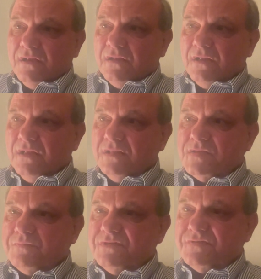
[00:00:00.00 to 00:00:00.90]
And
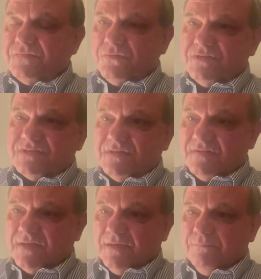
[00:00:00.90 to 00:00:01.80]
this was, of course, the
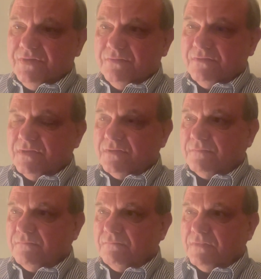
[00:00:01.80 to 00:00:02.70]
time period
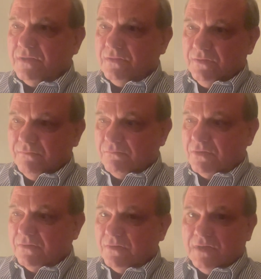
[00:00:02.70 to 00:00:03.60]
where they
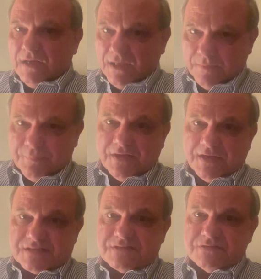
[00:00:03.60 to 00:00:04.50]
were helping
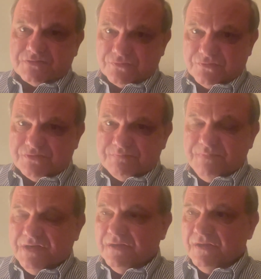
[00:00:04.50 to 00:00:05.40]
us, so to
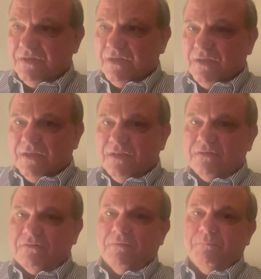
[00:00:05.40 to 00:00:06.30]
speak,
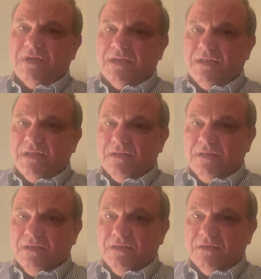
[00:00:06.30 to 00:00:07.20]
in combating
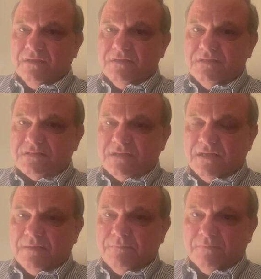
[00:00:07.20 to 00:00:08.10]
the
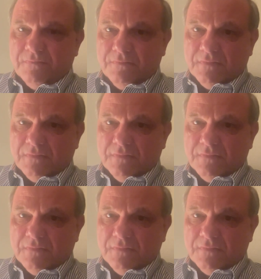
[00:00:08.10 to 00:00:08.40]
Islam